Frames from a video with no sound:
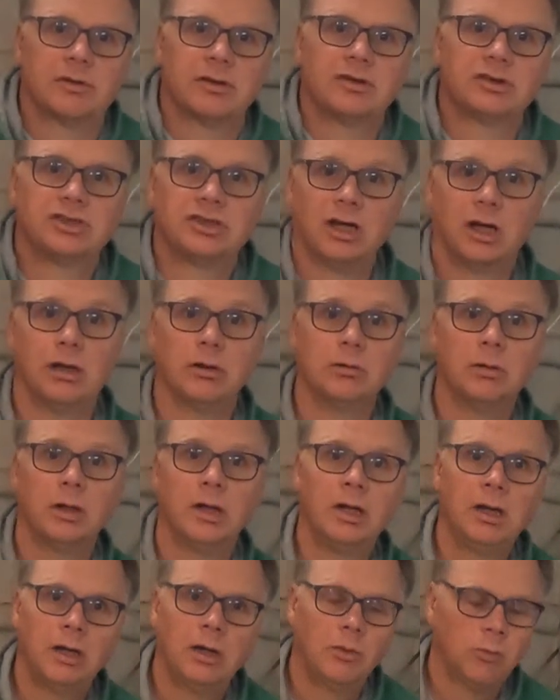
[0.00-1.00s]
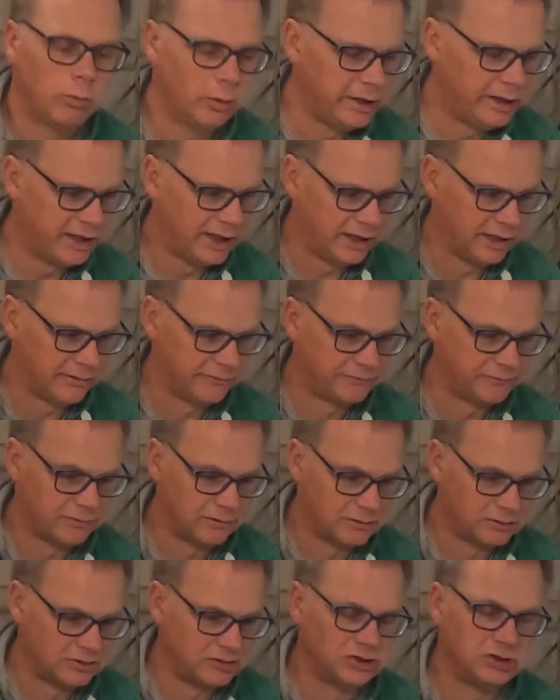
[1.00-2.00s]
So we have
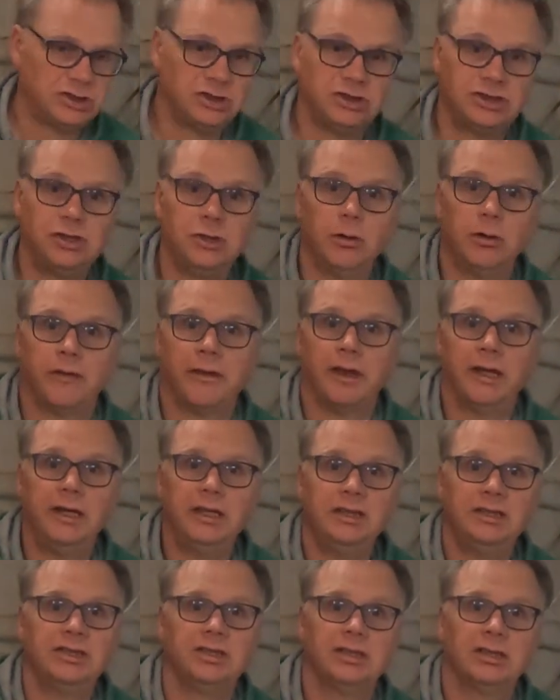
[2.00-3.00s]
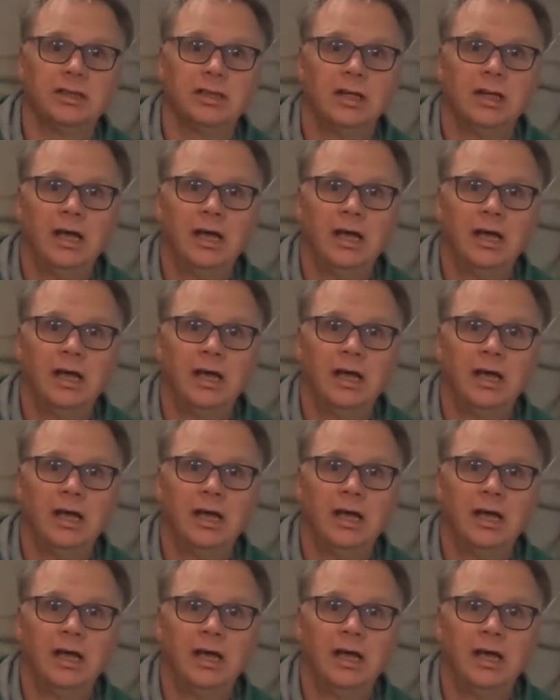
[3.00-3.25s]
2 of these,